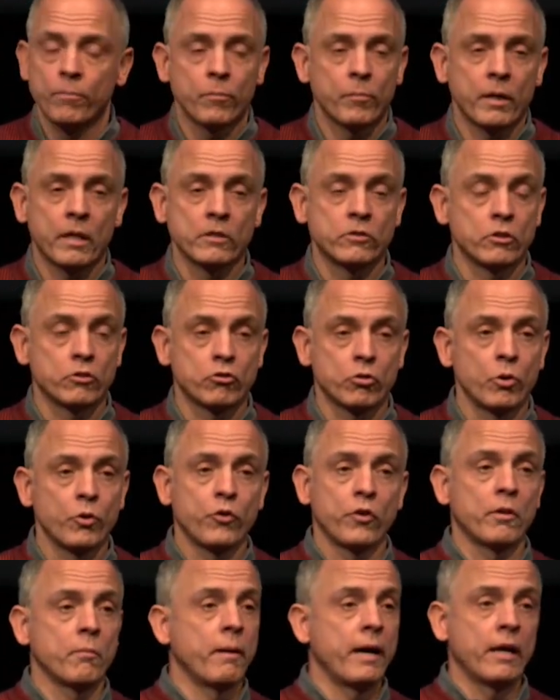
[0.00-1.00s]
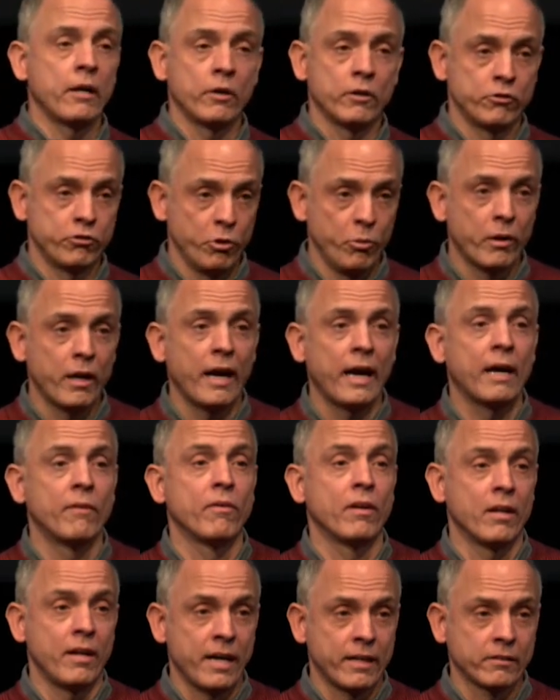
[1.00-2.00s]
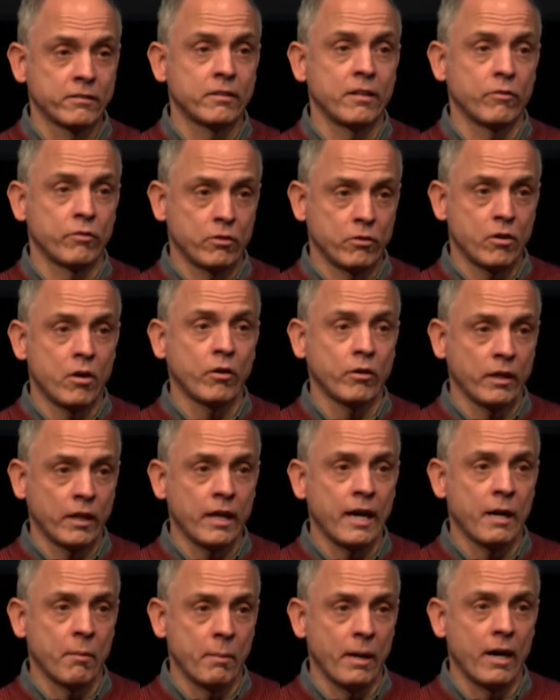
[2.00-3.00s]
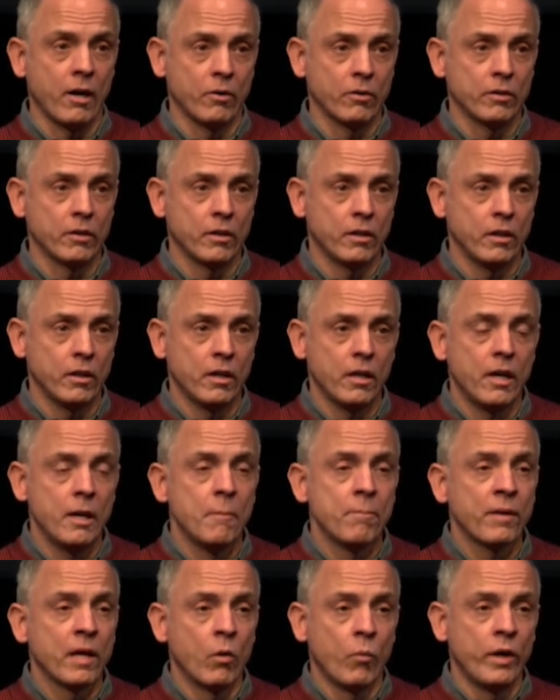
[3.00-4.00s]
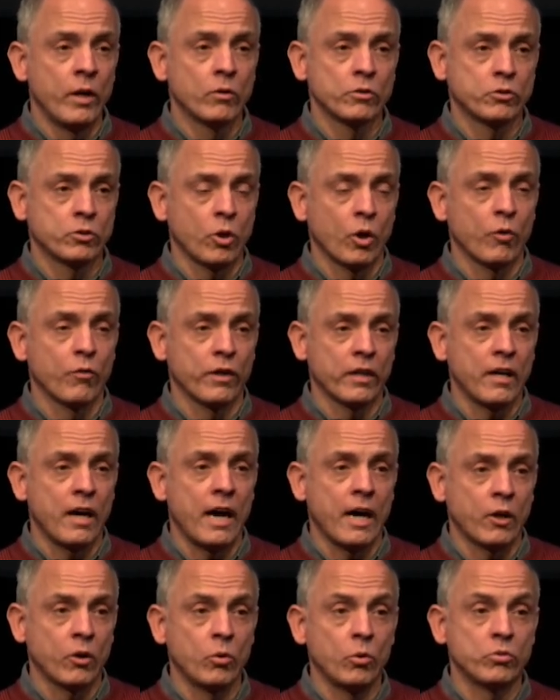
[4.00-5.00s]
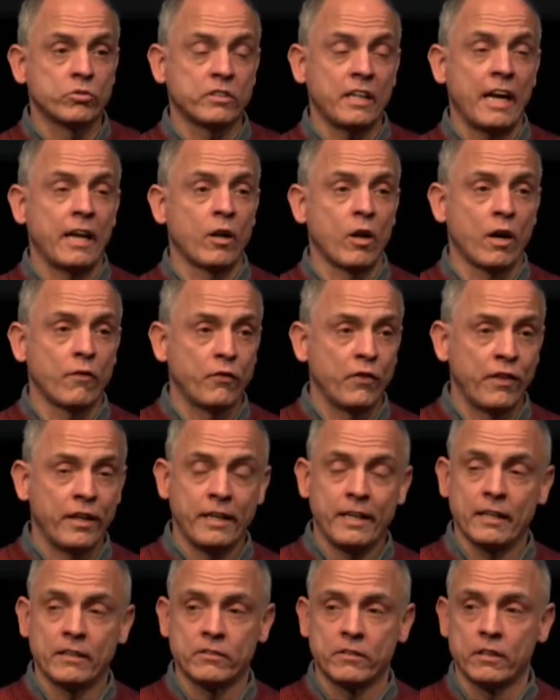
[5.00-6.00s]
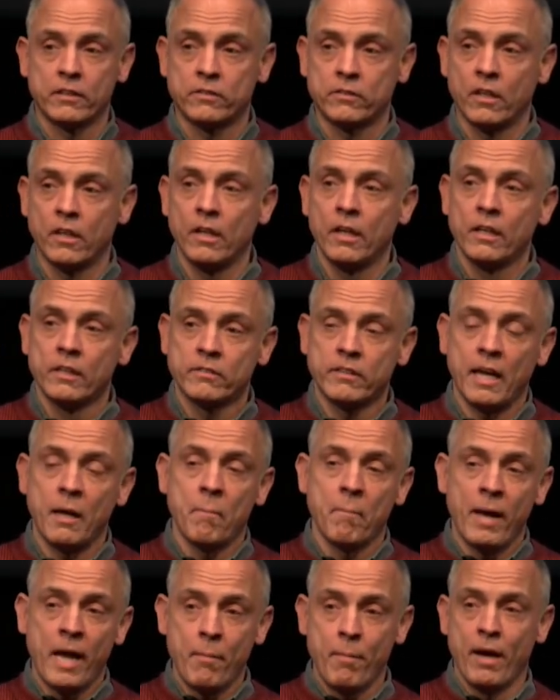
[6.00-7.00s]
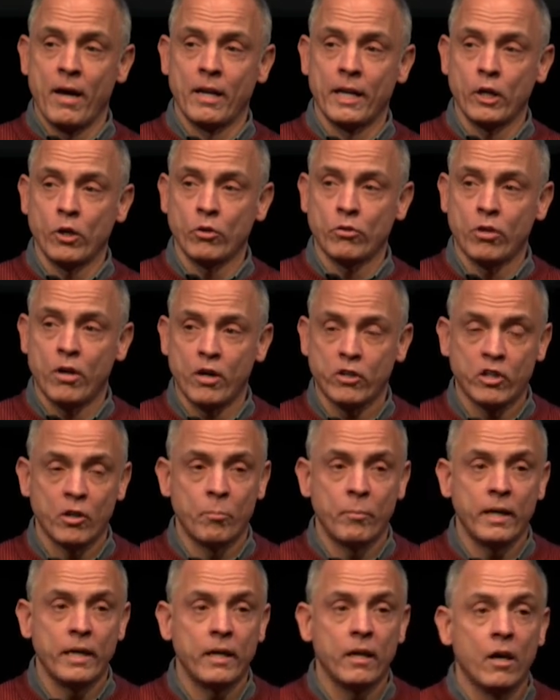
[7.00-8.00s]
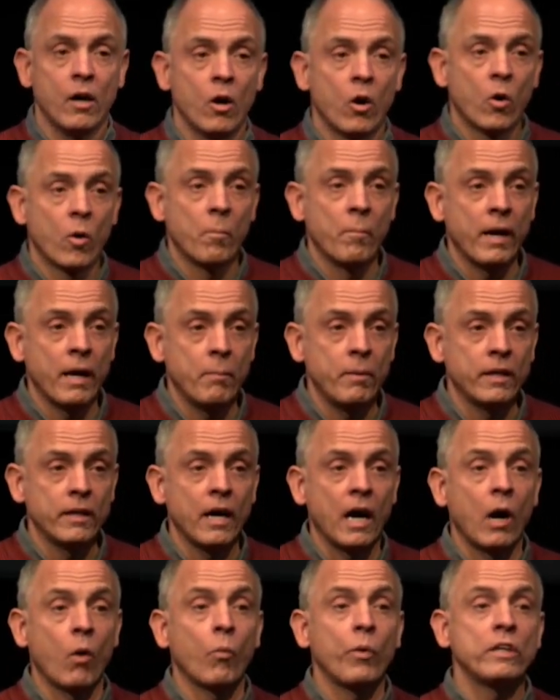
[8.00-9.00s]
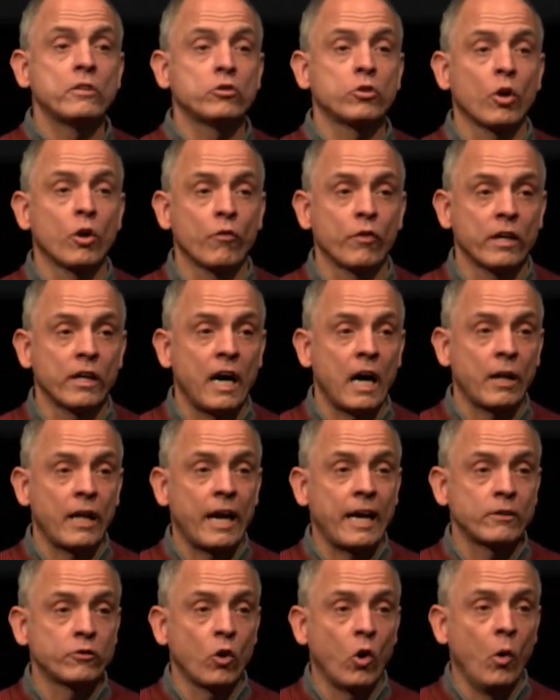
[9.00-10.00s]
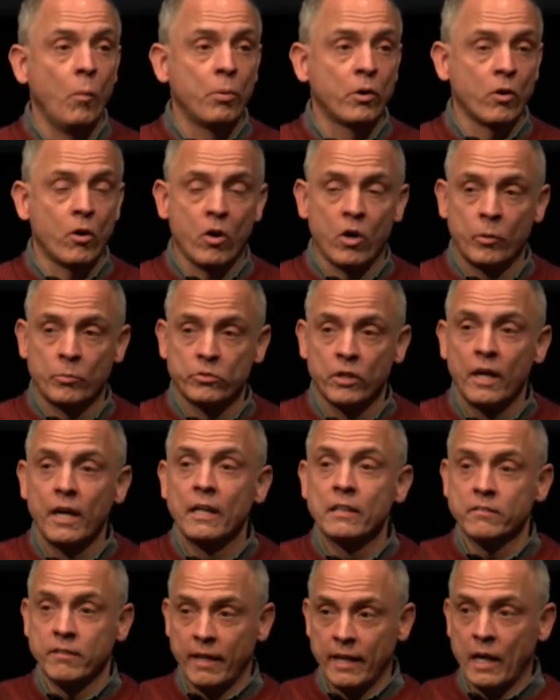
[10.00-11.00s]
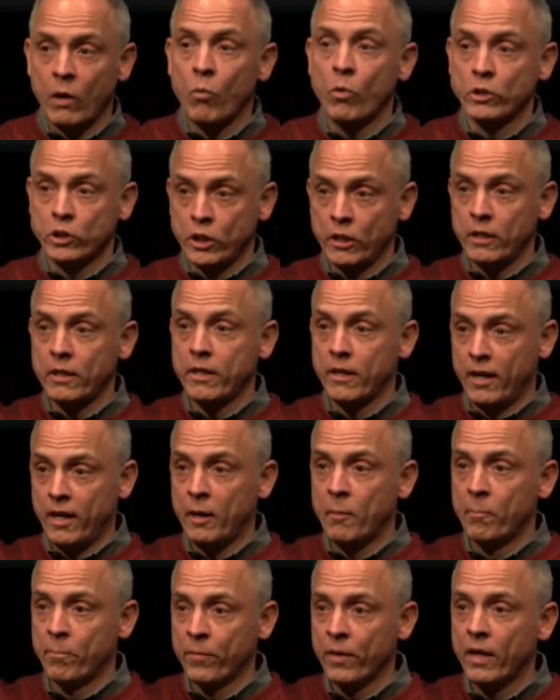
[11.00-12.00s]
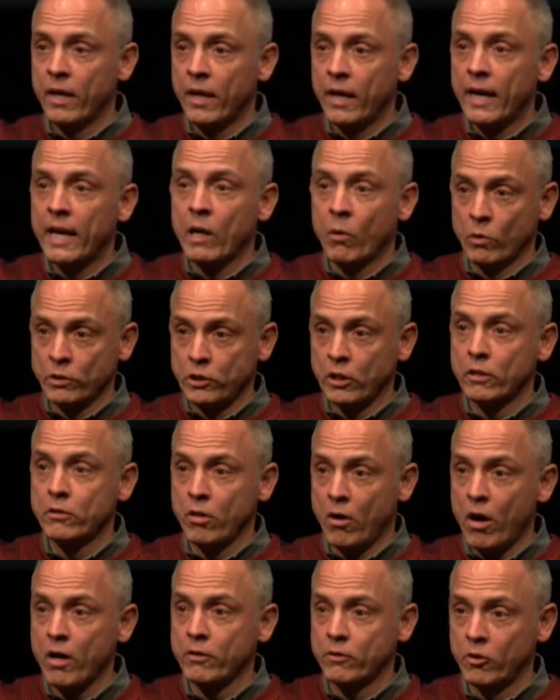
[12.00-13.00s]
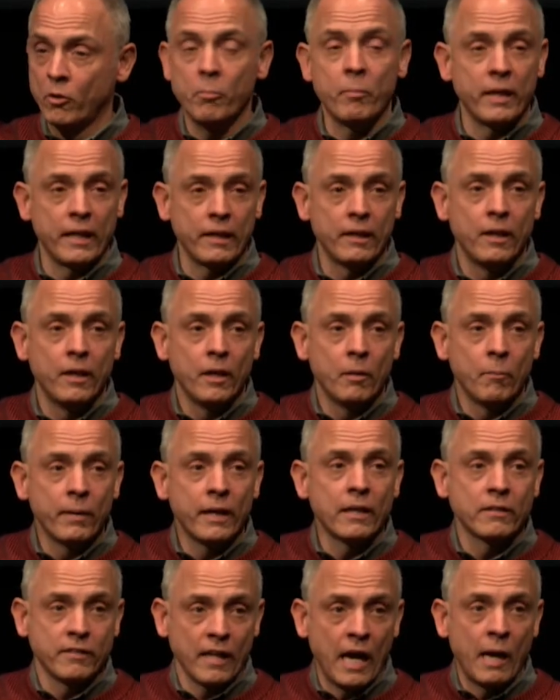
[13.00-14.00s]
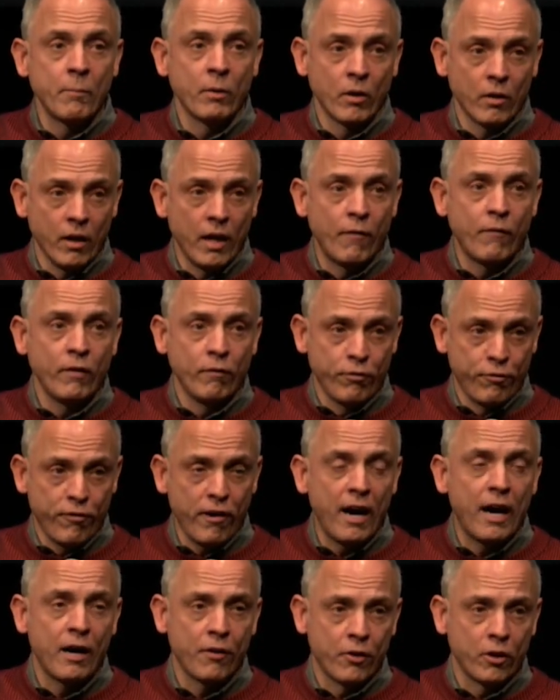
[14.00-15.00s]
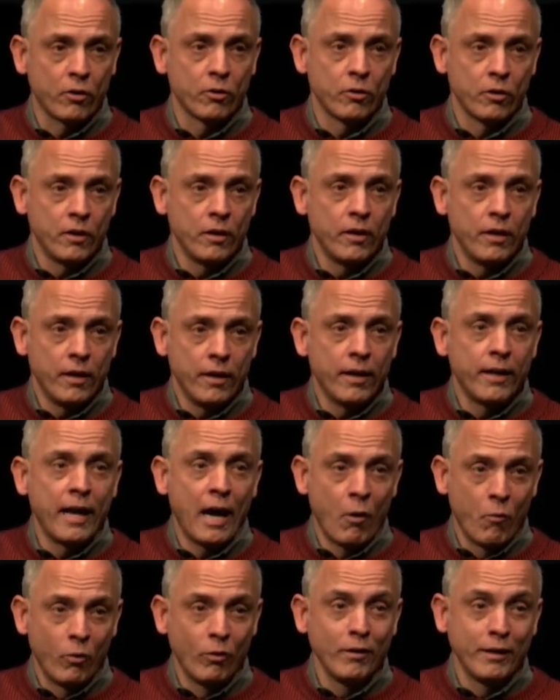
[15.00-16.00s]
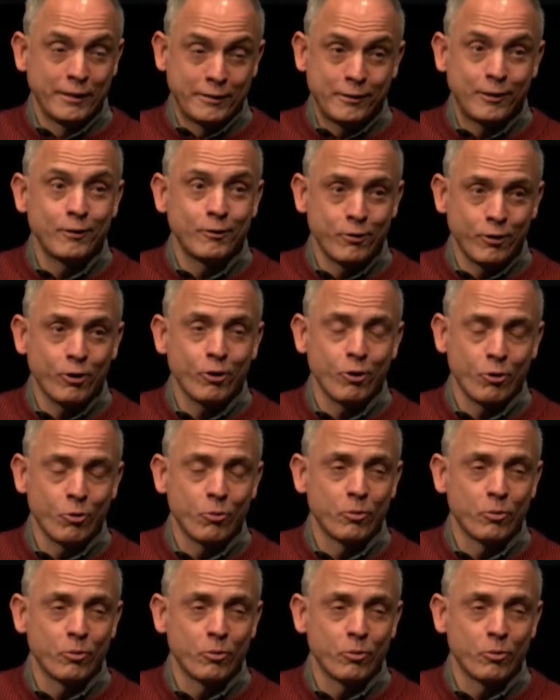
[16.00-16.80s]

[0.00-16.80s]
Because the truth of the matter is you and I have a lot of stuff to talk to God about. And we don't serve a God who is standing off in the distance saying, maybe I'll let you talk to me or maybe not. We serve a God that has open arms saying, I want you to come. And I want you to talk to me because I am your loving father and I will listen to you.